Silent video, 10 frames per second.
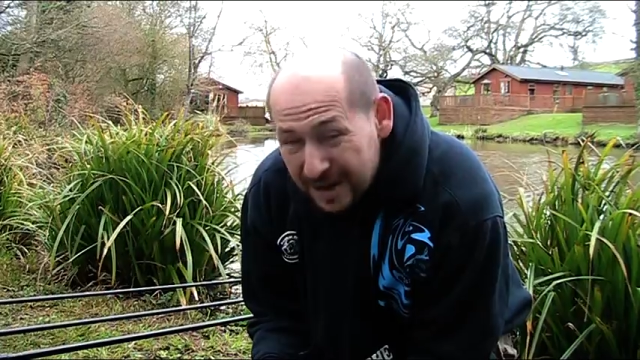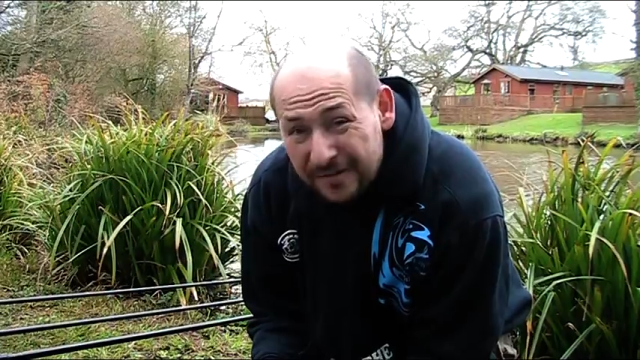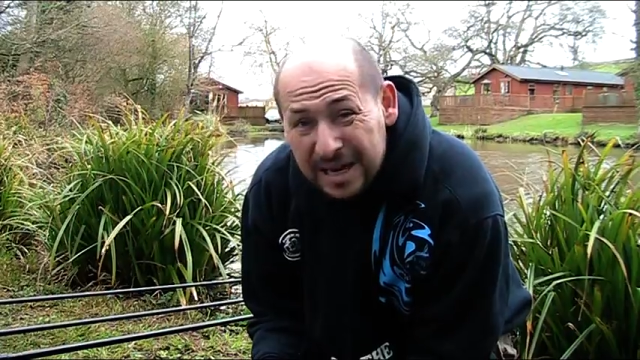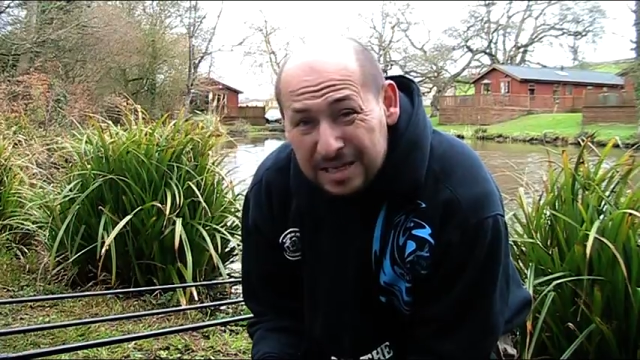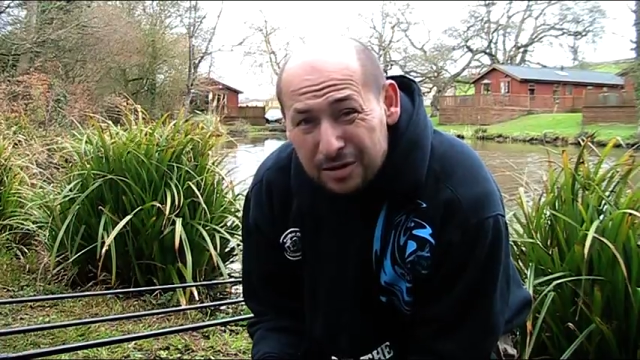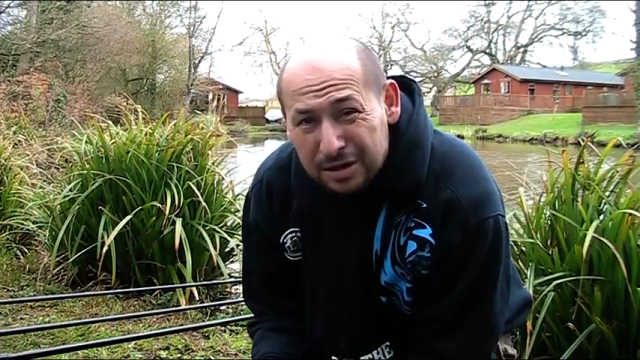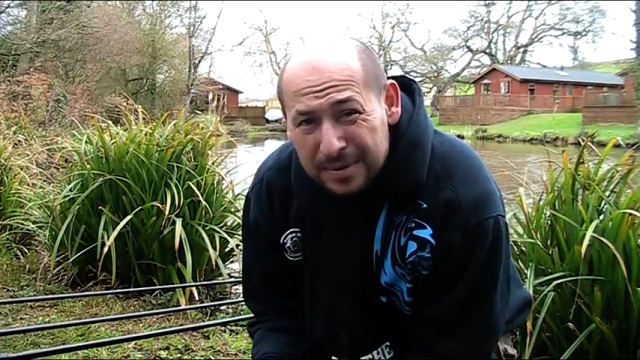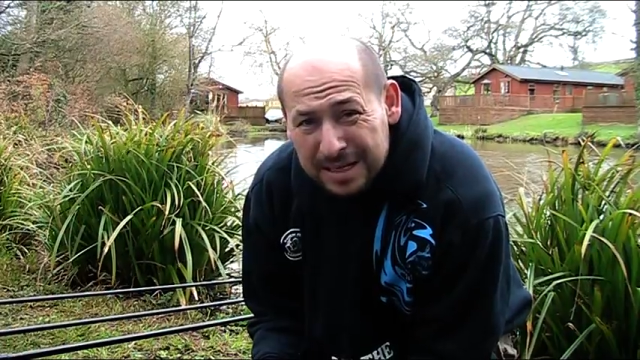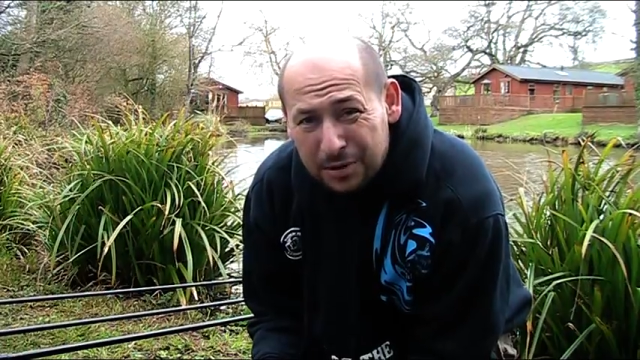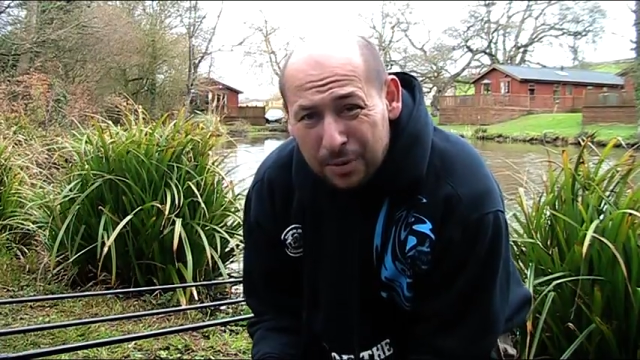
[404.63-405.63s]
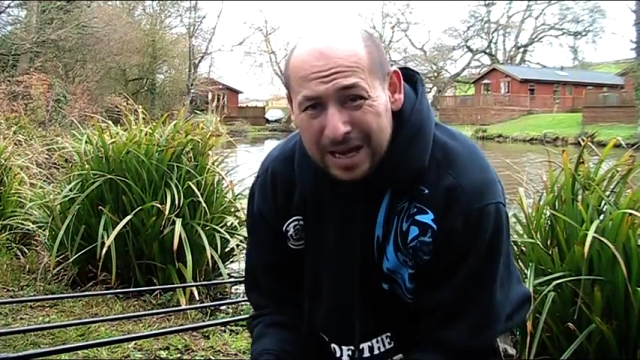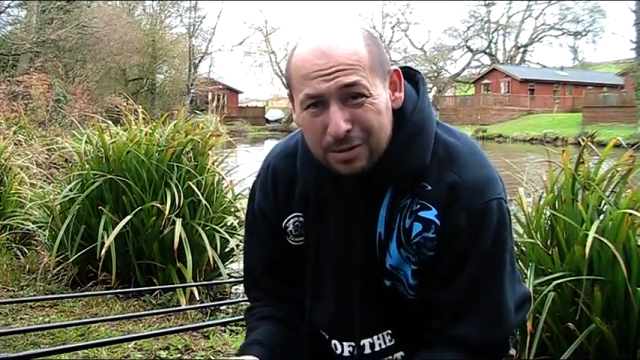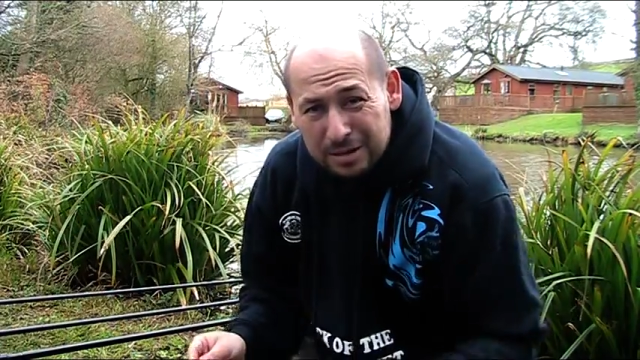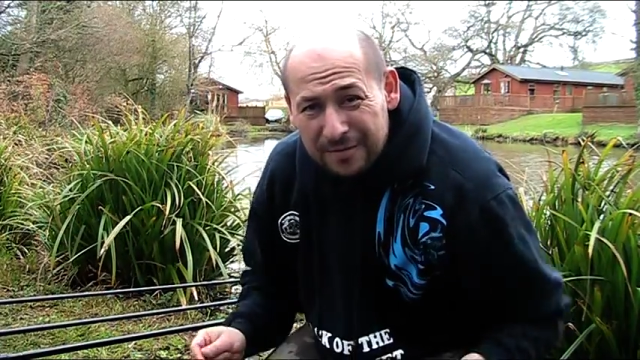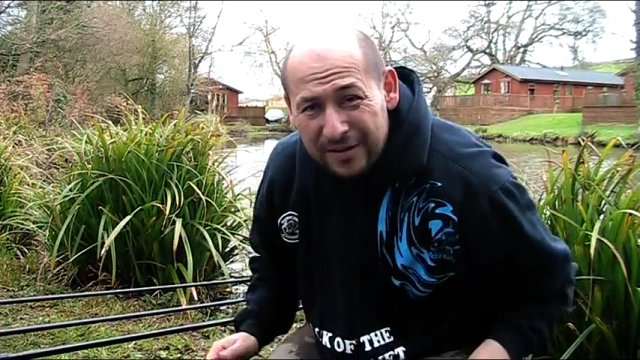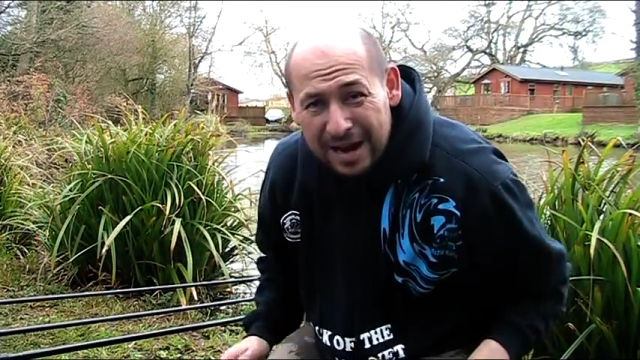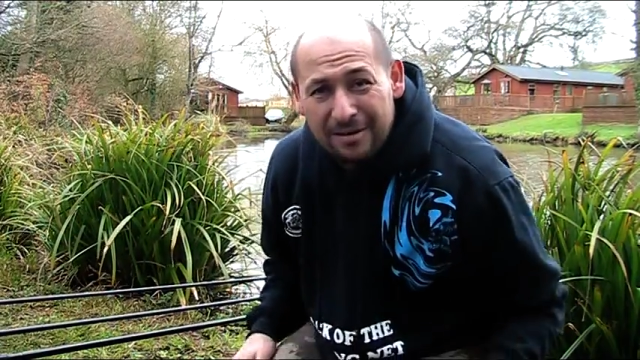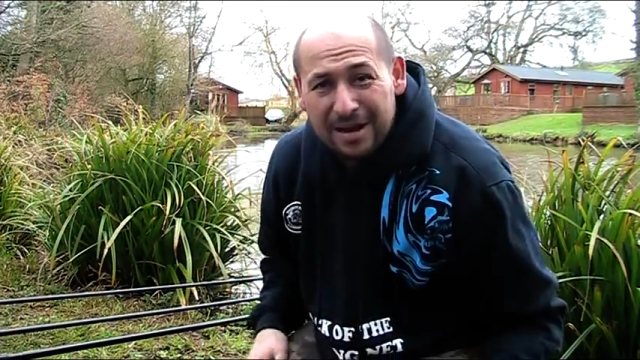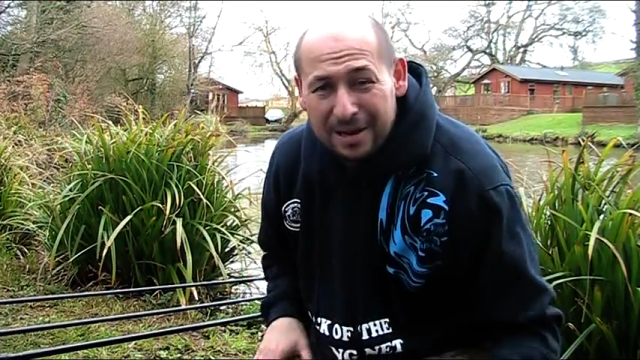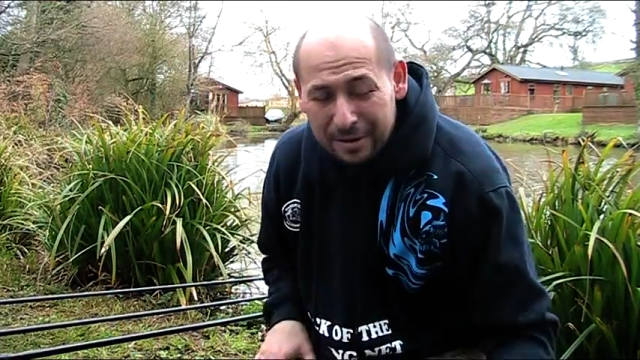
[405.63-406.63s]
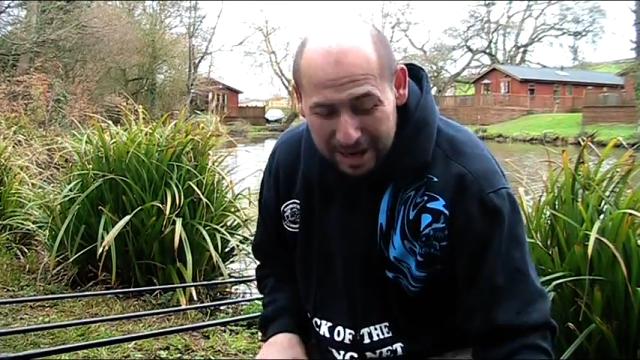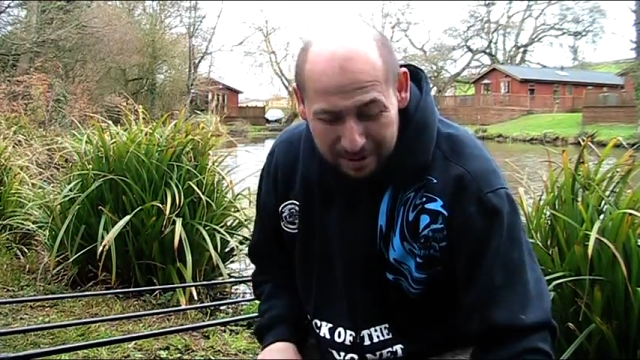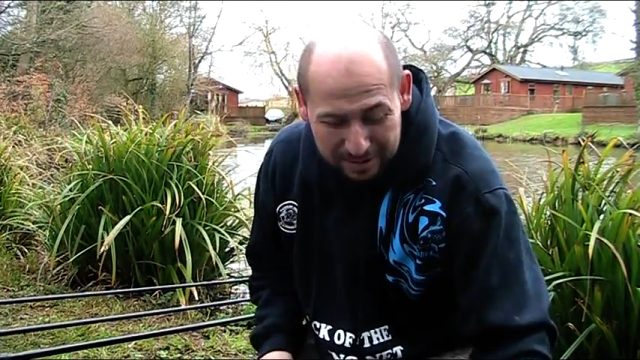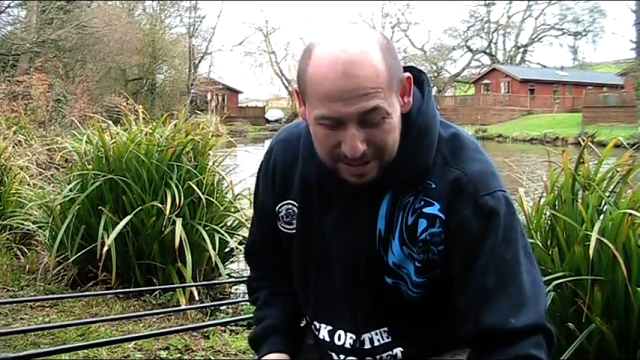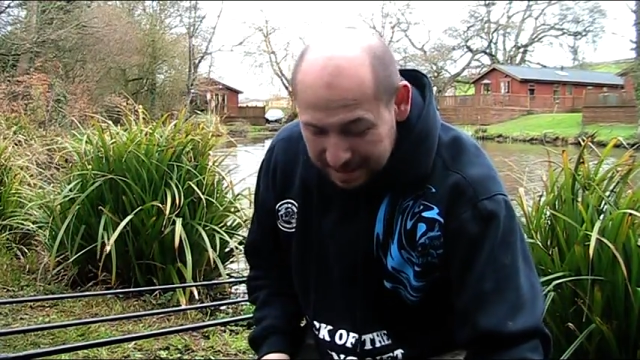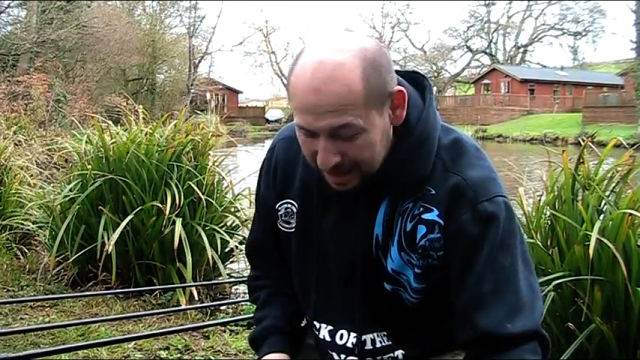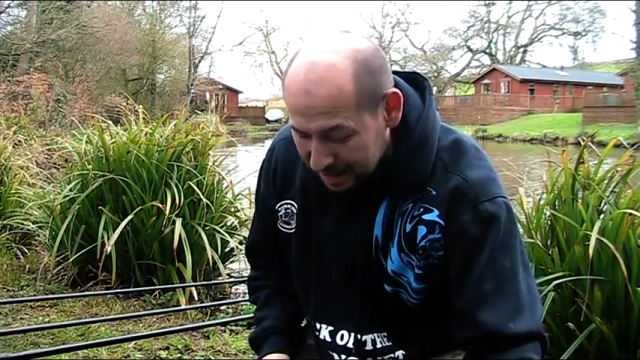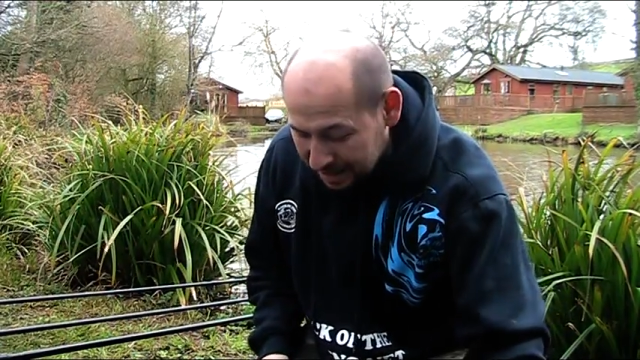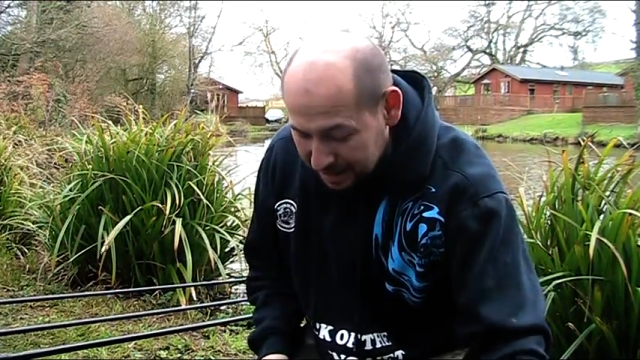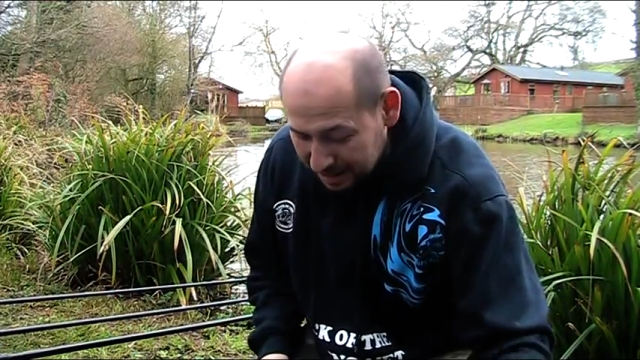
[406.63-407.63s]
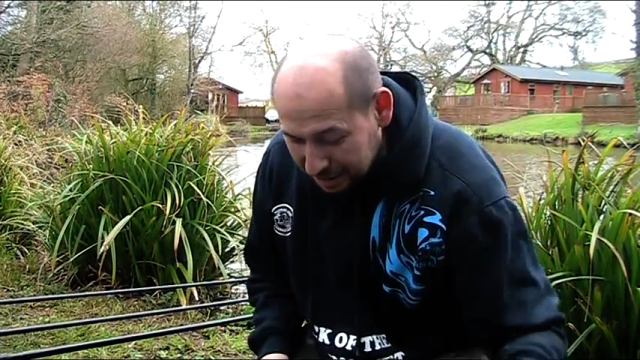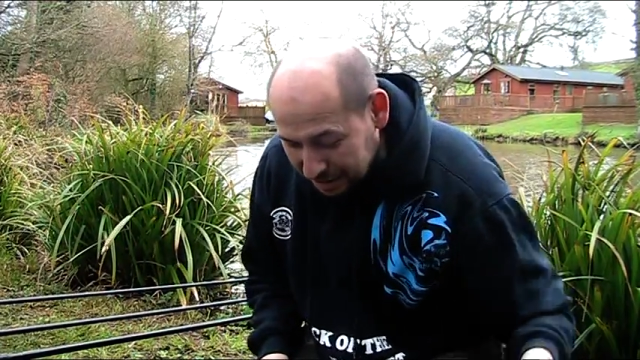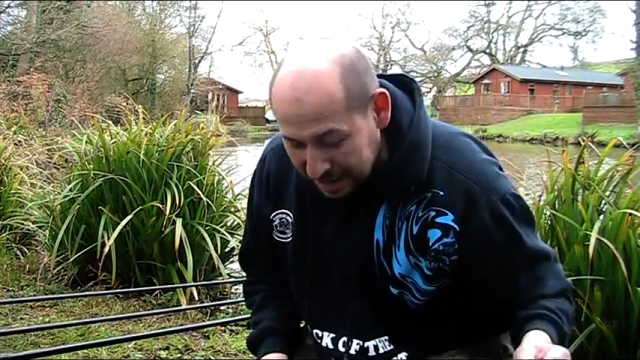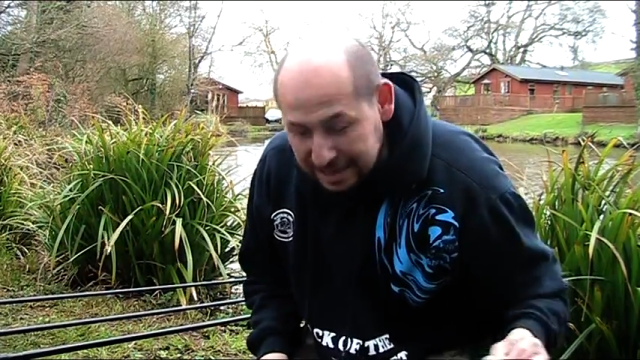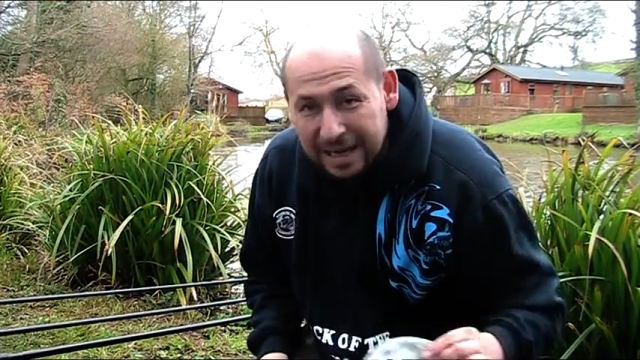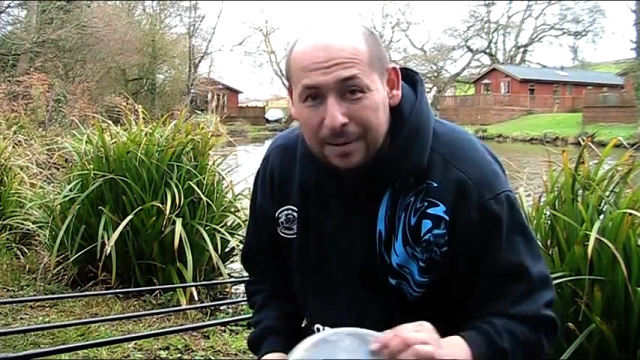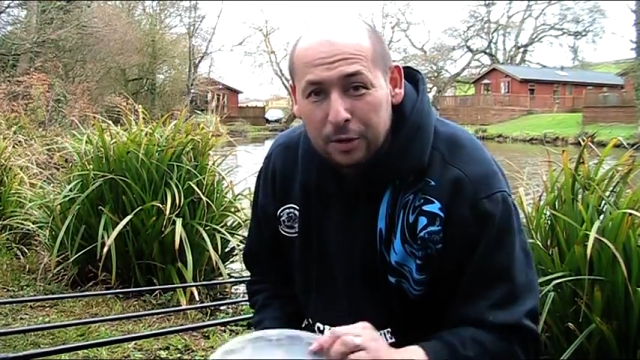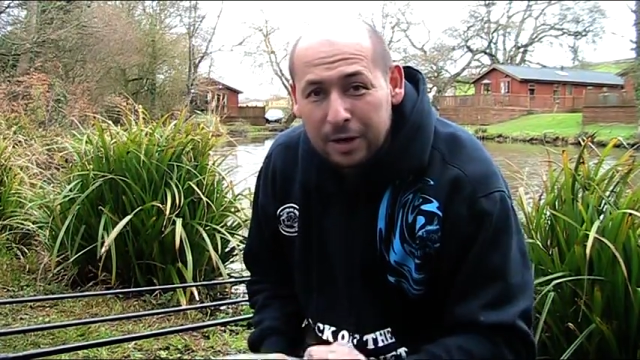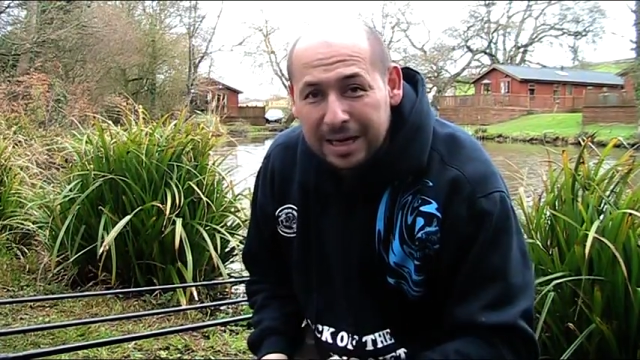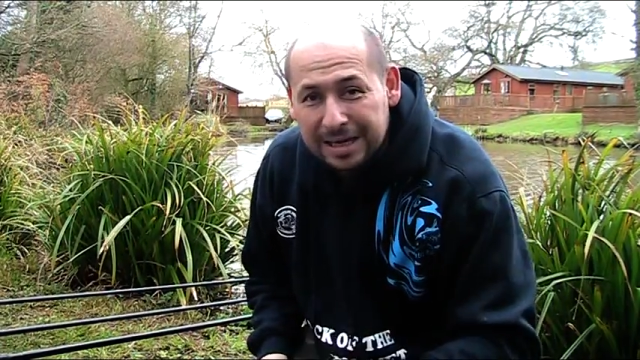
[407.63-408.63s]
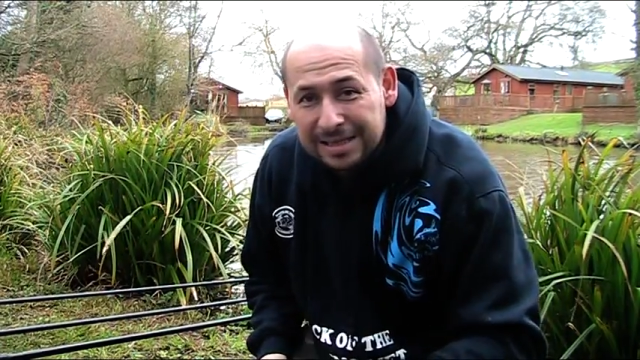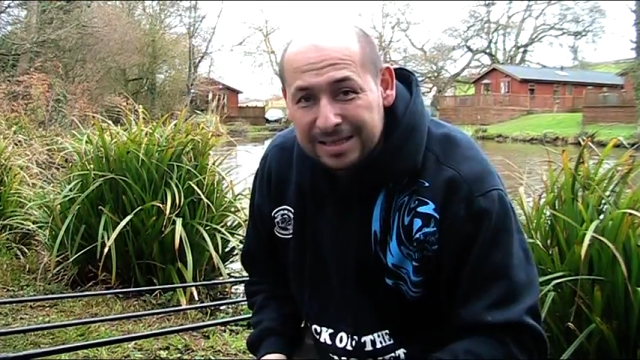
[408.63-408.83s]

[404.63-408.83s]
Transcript: fingers crossed managed to winkle something out anyway on this new day ticket boilie.